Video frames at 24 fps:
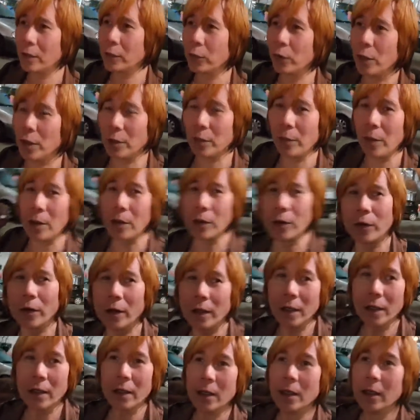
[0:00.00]
tulad po ako.
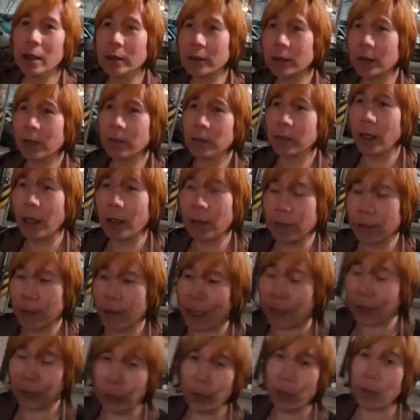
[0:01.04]
Sometimes
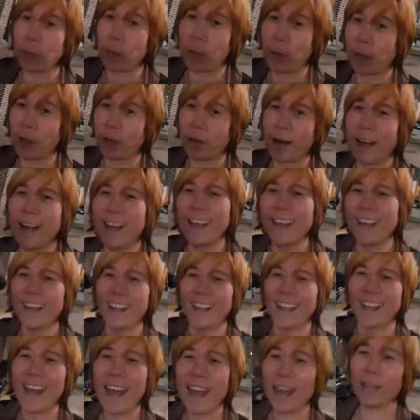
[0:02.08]
I drink beer,
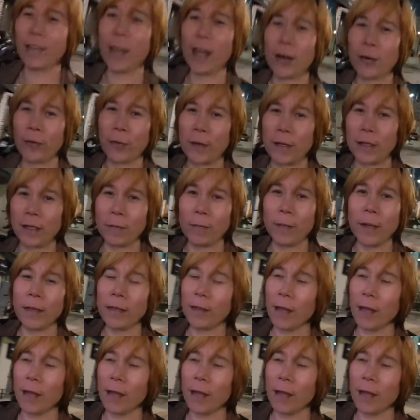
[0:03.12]
not really